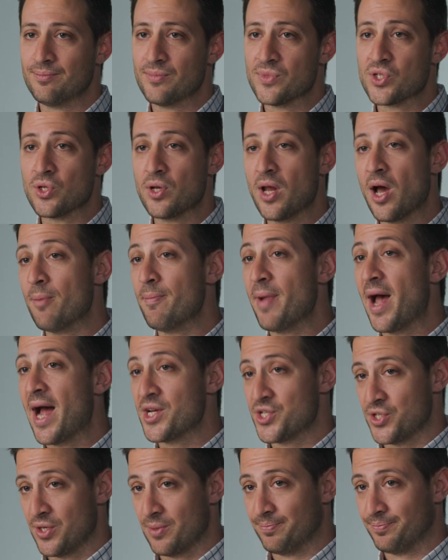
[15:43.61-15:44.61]
So now
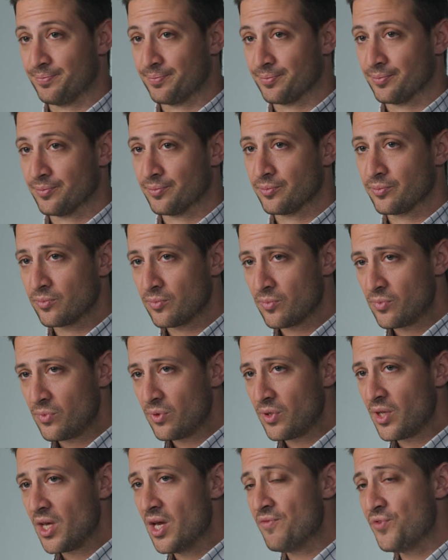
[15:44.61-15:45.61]
imagine
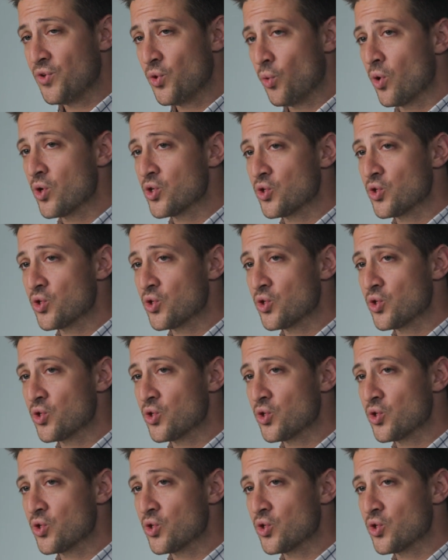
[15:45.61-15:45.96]
if your